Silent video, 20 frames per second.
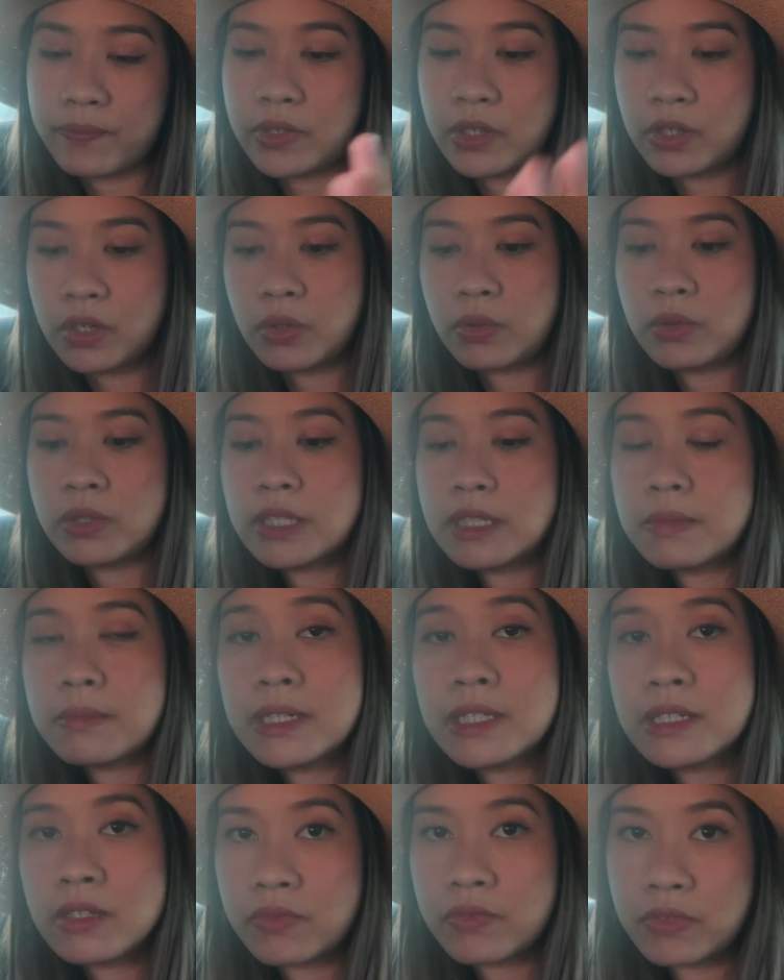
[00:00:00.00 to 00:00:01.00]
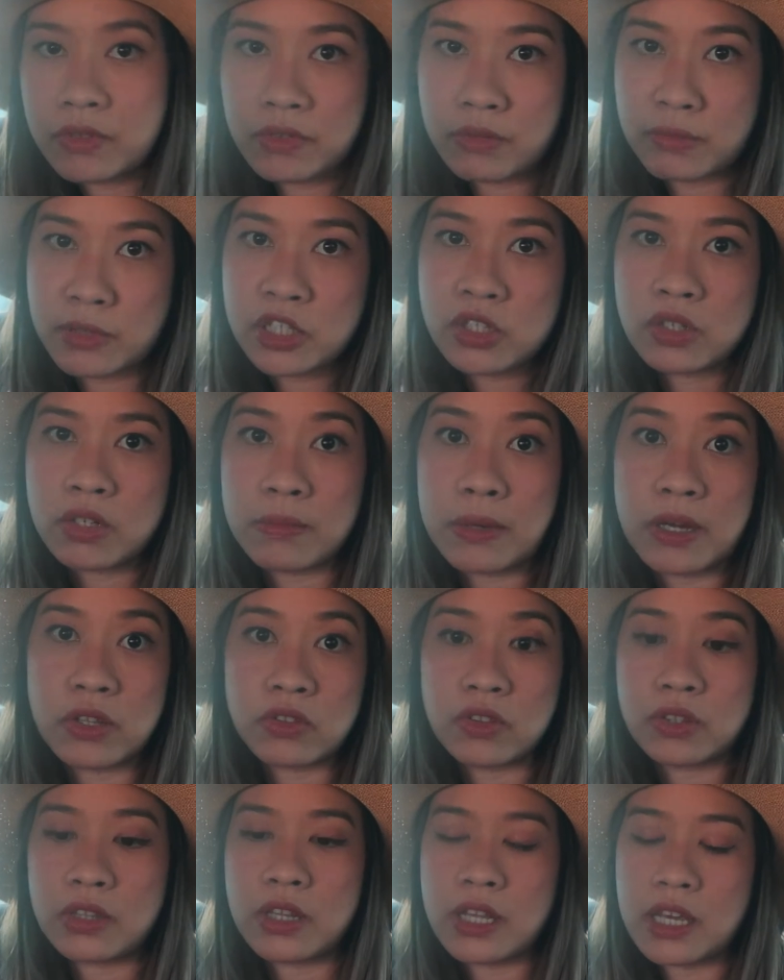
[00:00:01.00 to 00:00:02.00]
you know, tidbits of information
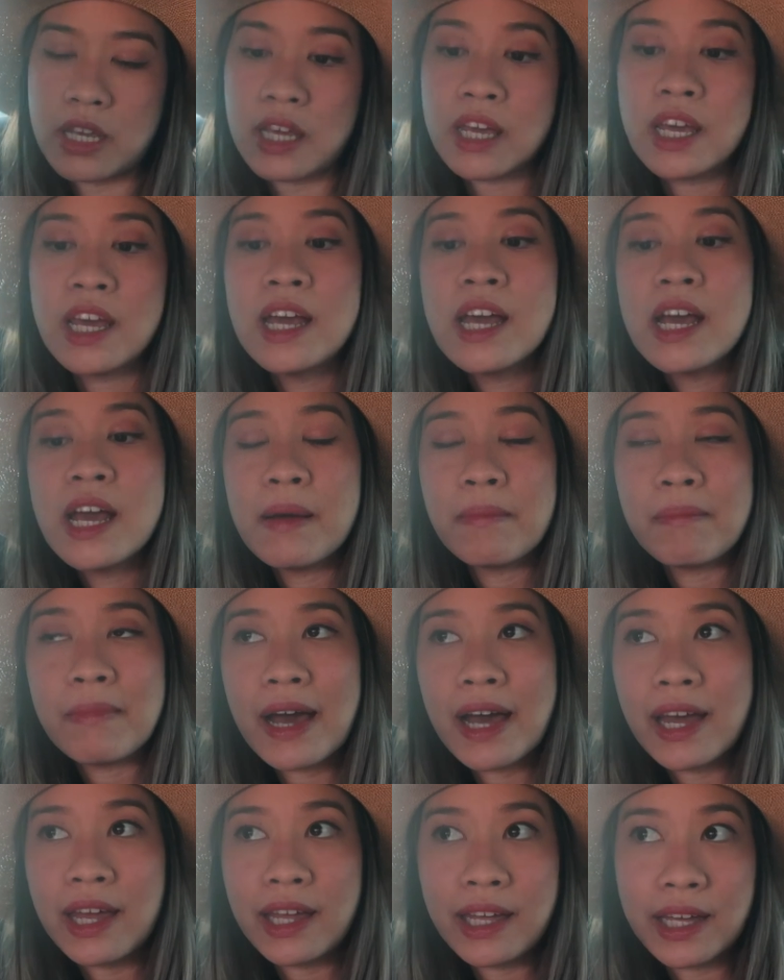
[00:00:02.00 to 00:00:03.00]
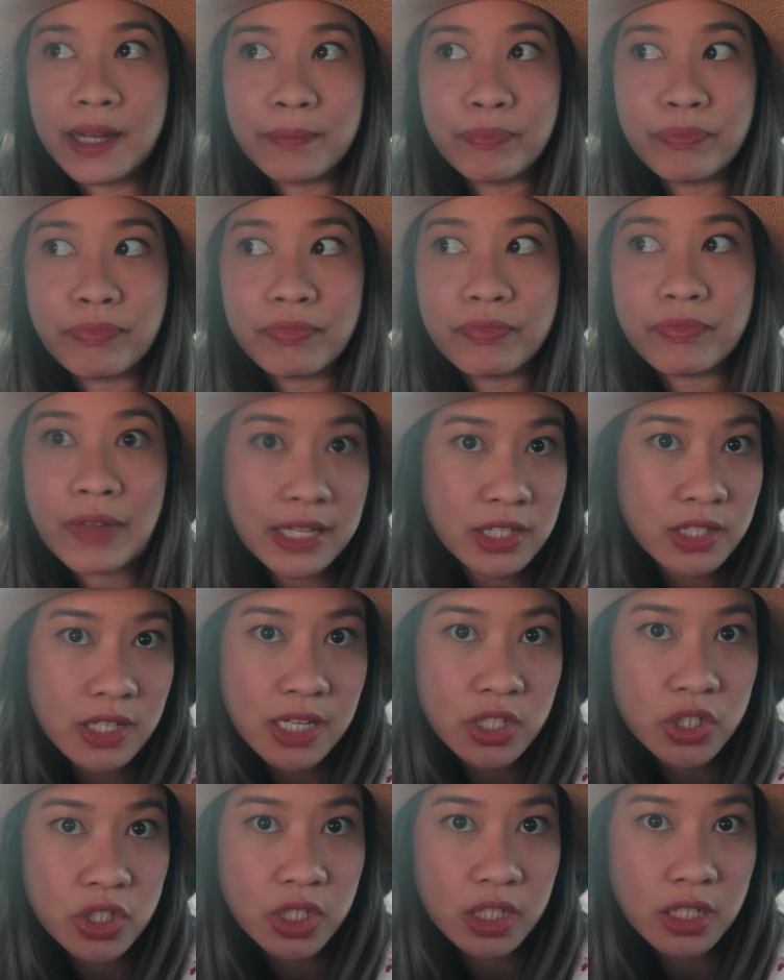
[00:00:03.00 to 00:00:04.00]
about my
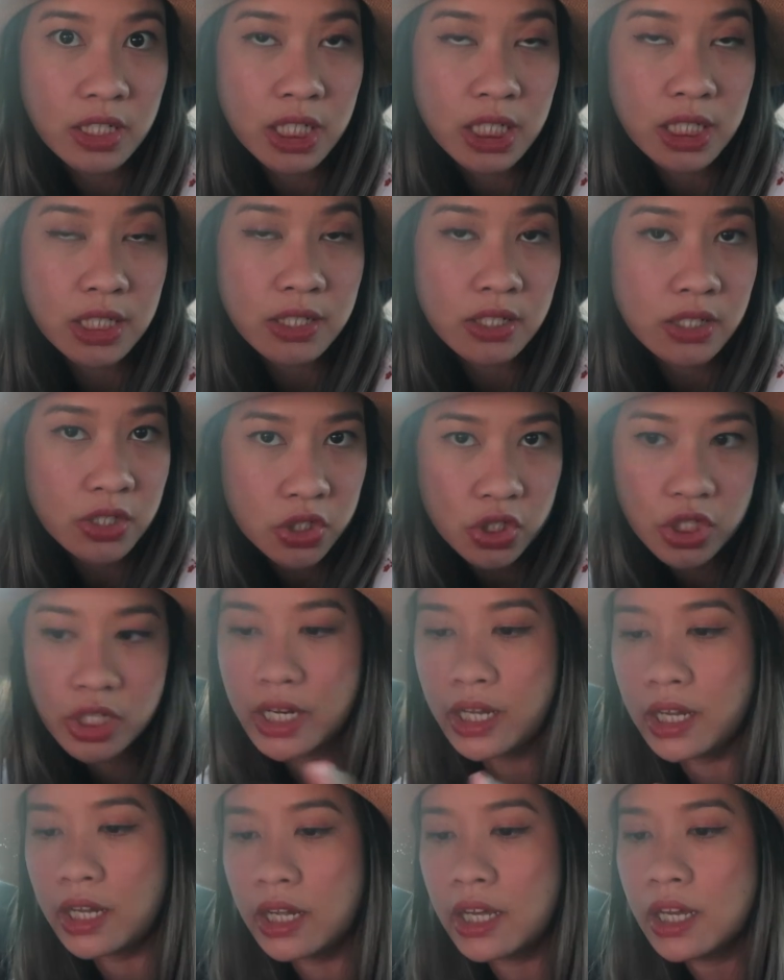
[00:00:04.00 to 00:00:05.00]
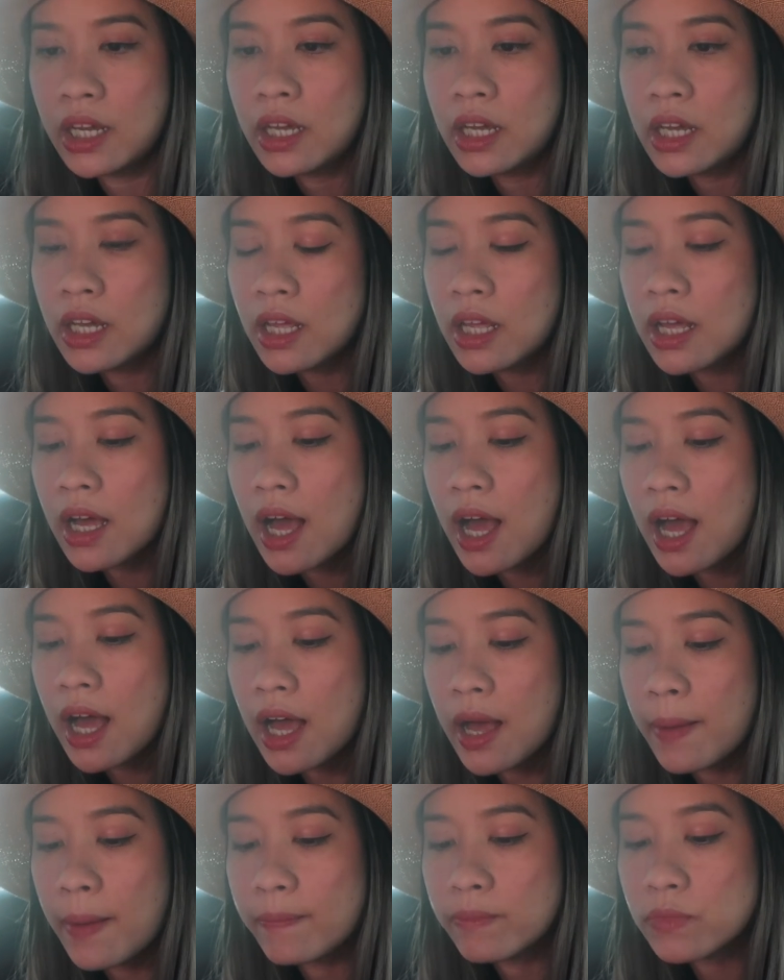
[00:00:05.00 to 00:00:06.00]
vaccination journey.
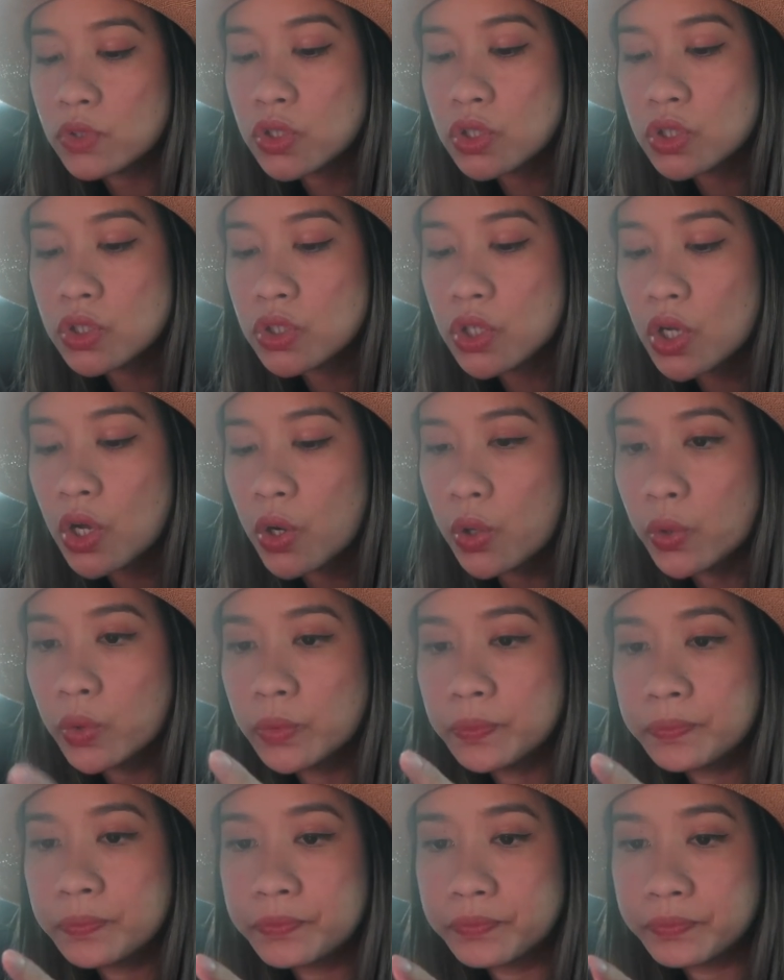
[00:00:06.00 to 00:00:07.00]
So